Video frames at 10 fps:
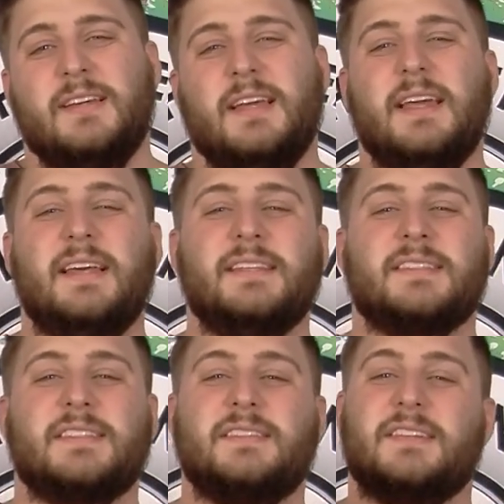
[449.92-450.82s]
it
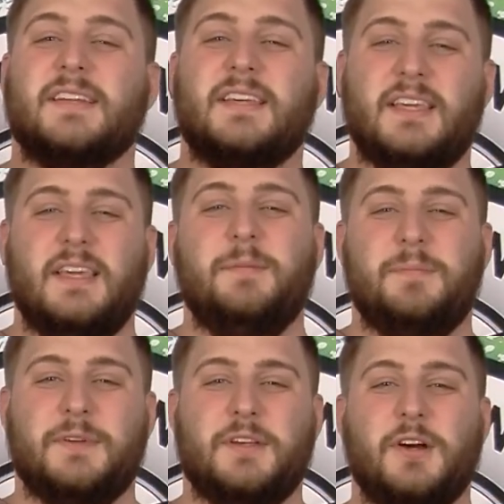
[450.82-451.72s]
is to keep
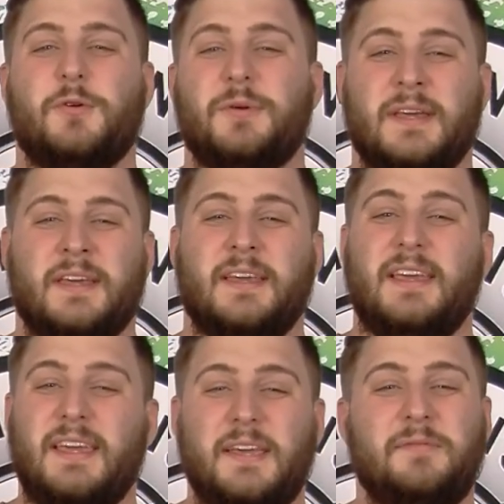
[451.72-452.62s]
going,
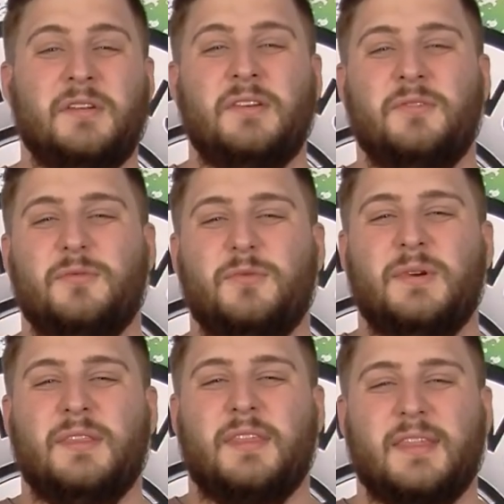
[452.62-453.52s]
even
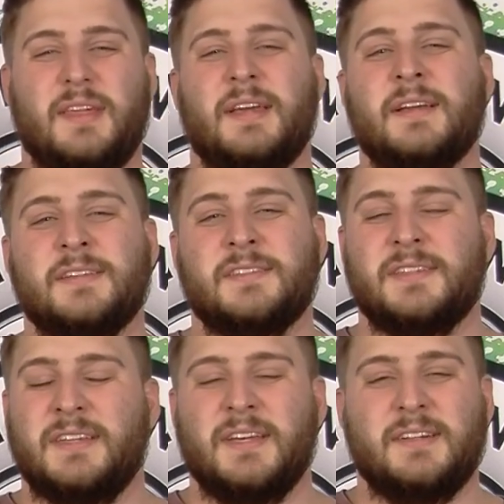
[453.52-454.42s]
when things
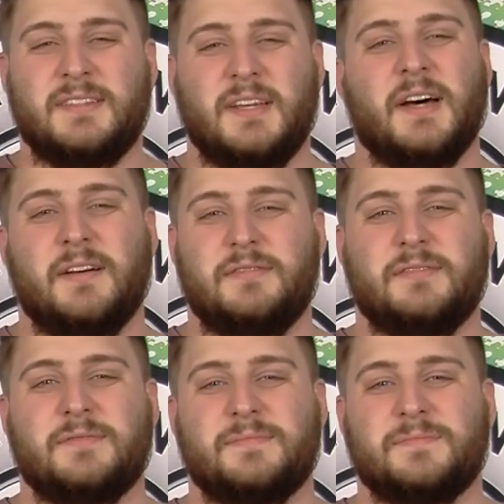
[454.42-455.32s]
get
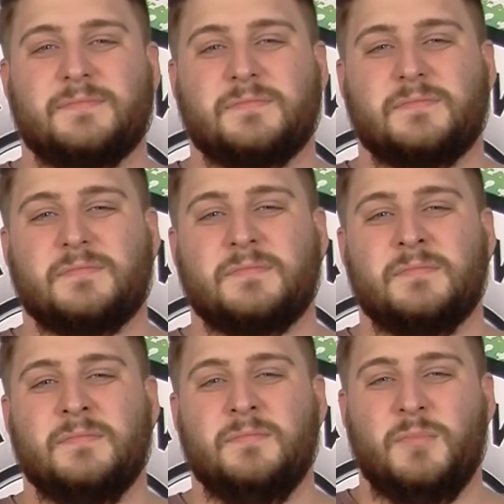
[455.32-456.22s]
tough.
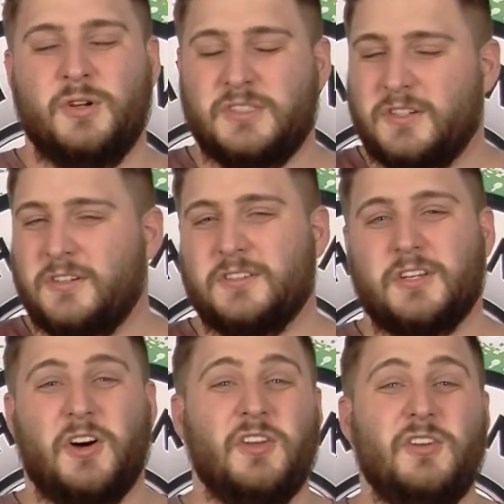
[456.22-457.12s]
Boys and girls,
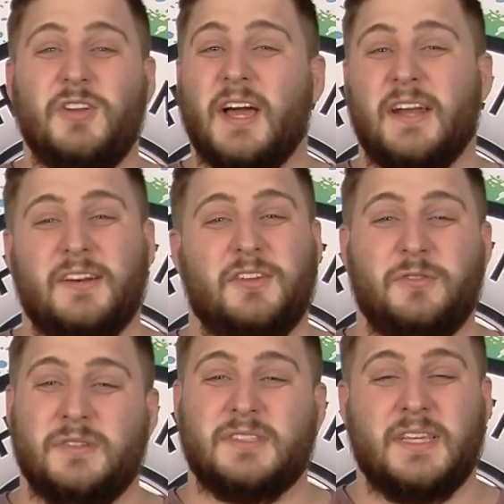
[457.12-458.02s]
all you got to
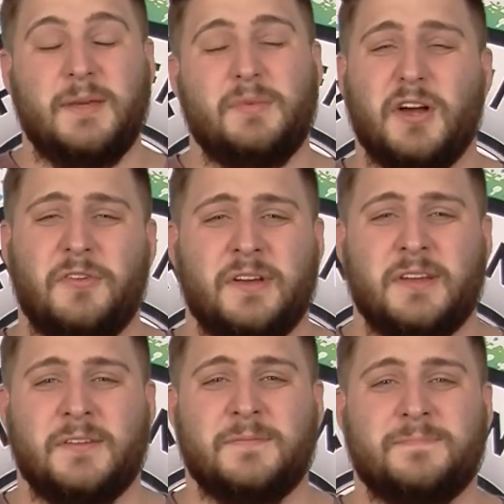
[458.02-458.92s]
do is keep
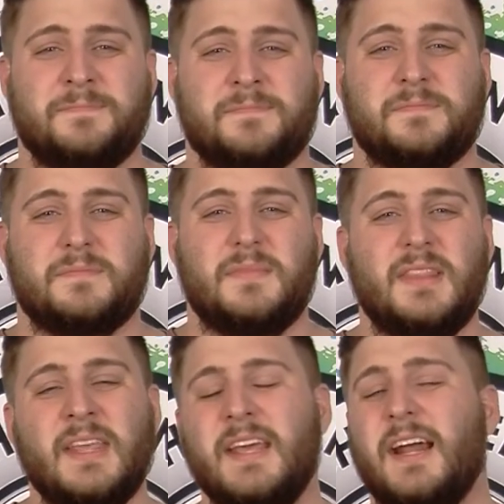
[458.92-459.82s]
going.
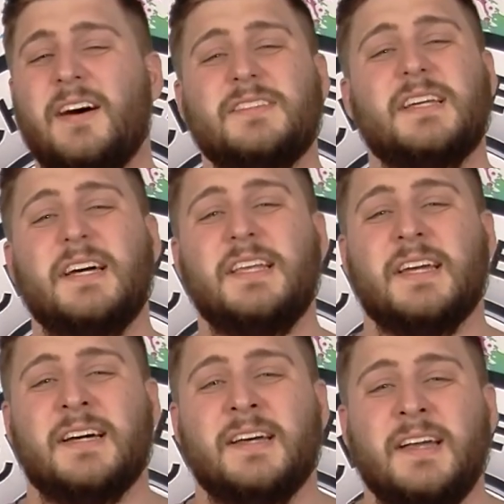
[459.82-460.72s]
And I'll tell
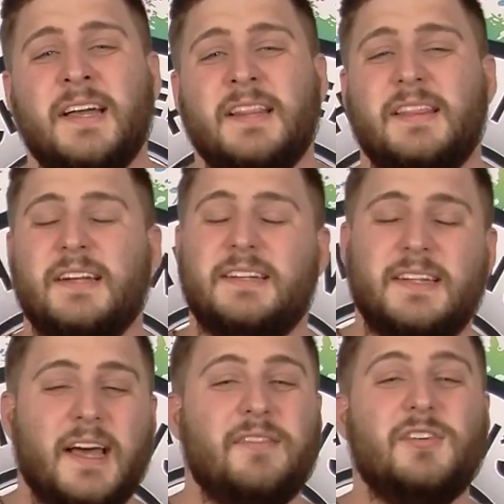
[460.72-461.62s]
you, the
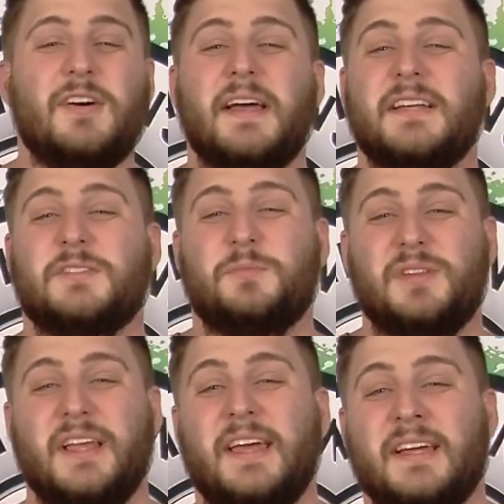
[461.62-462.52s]
devil has
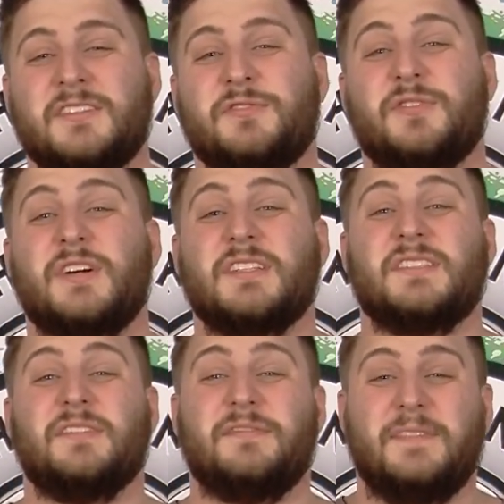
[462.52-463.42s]
plans for us
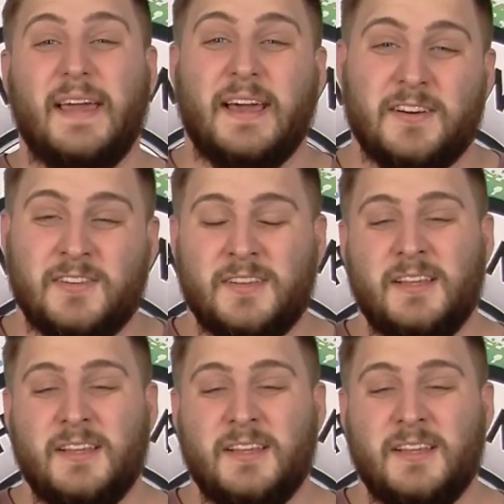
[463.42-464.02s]
to fail.